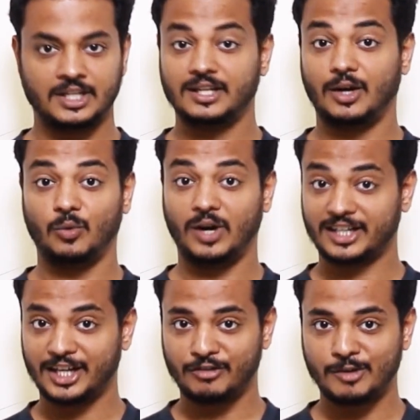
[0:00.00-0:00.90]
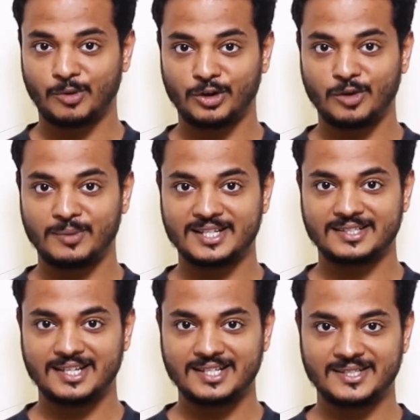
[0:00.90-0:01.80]
Now what kind of a polynomial is
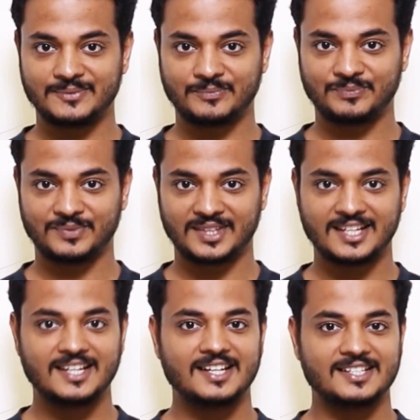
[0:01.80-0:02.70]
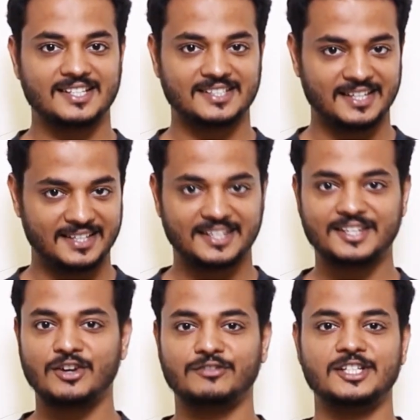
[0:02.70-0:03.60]
this? Since the degree
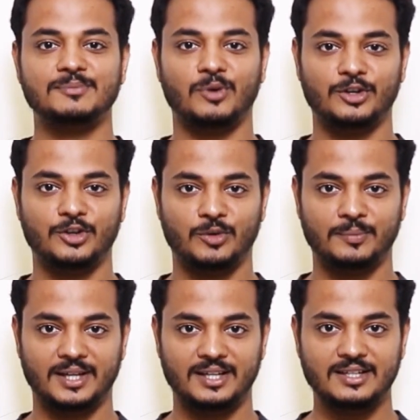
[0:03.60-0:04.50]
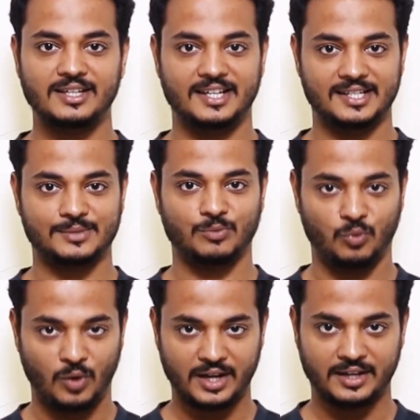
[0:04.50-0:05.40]
of this polynomial is
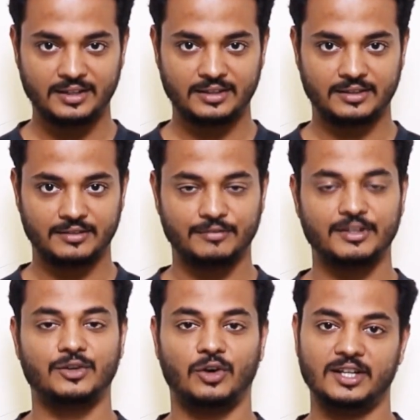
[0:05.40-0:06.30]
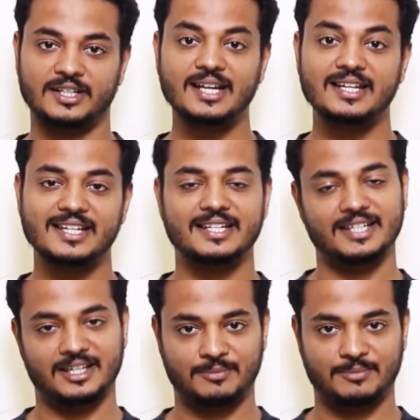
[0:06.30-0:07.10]
1, we call it a linear